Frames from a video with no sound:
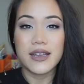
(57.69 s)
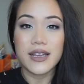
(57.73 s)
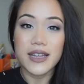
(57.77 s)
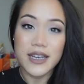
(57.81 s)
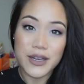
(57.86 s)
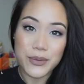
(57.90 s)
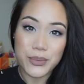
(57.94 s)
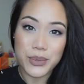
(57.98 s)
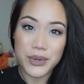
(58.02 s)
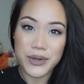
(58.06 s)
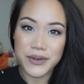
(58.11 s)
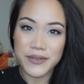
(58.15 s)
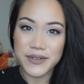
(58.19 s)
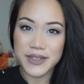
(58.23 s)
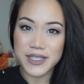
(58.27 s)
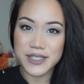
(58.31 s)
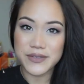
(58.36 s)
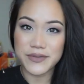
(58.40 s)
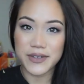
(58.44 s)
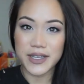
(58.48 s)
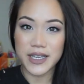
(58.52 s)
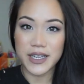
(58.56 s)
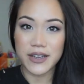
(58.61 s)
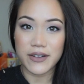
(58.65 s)
In a previous
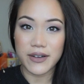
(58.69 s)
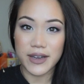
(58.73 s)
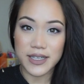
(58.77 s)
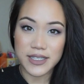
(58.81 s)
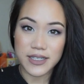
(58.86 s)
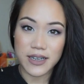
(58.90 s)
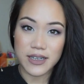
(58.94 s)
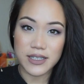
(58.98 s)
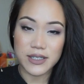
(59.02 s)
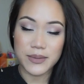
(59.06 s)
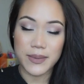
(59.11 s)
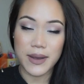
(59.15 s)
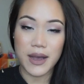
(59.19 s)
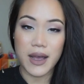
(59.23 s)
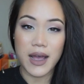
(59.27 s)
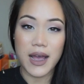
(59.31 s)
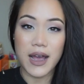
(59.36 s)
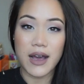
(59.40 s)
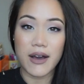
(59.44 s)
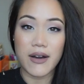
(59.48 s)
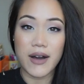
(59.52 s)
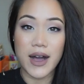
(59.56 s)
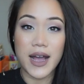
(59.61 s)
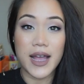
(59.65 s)
video, I talked about
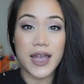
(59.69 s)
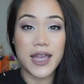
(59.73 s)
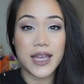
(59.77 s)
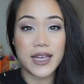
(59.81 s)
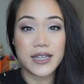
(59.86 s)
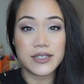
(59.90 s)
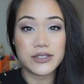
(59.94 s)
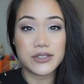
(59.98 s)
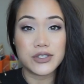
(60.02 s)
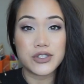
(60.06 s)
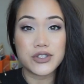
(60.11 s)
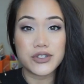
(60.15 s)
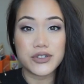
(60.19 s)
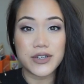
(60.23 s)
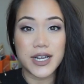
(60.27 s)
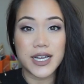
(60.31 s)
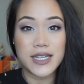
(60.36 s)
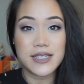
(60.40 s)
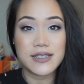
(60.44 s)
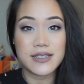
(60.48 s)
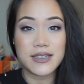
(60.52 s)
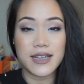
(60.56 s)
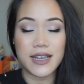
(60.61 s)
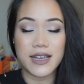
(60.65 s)
how I handle stress,